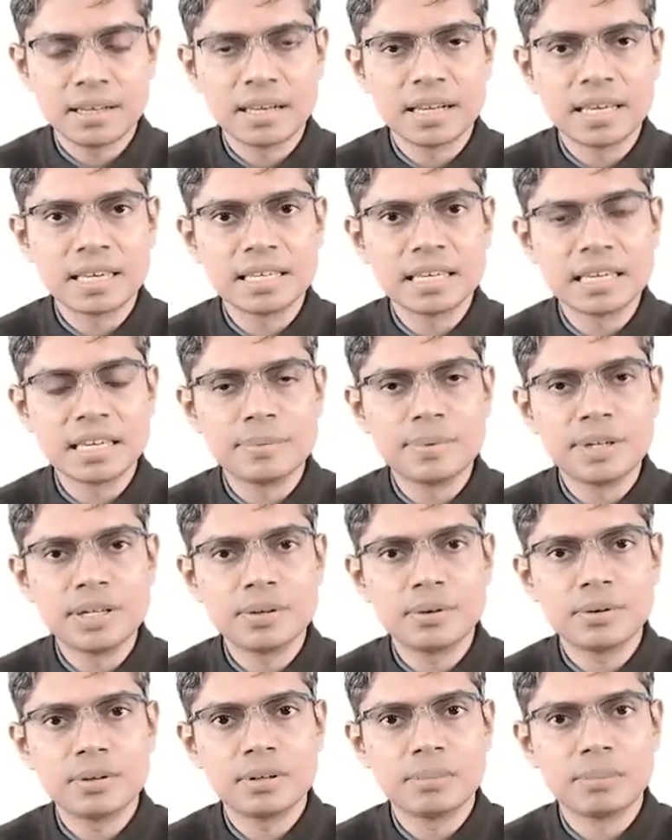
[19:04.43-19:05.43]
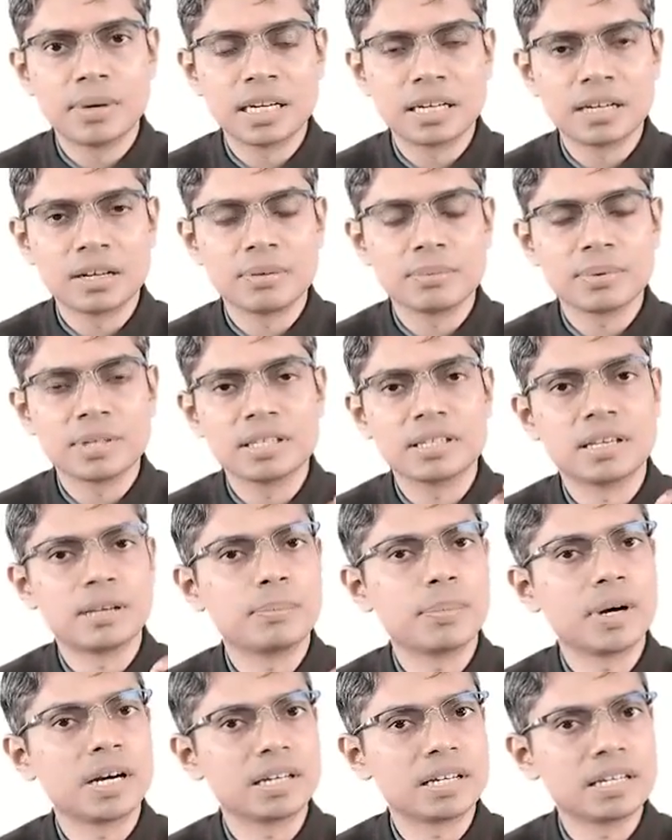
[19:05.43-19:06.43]
like AV node, bundle of His,
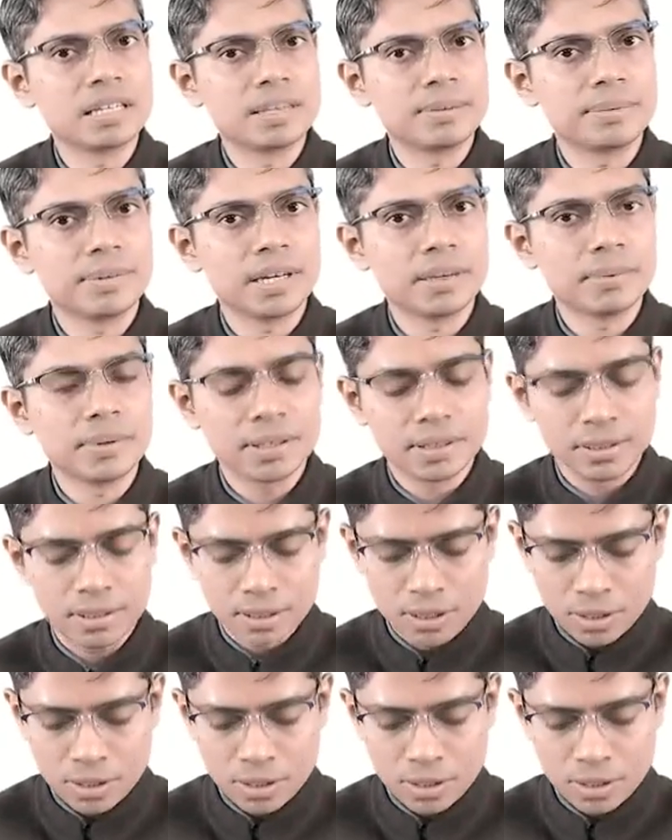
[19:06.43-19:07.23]
and Purkinje fiber.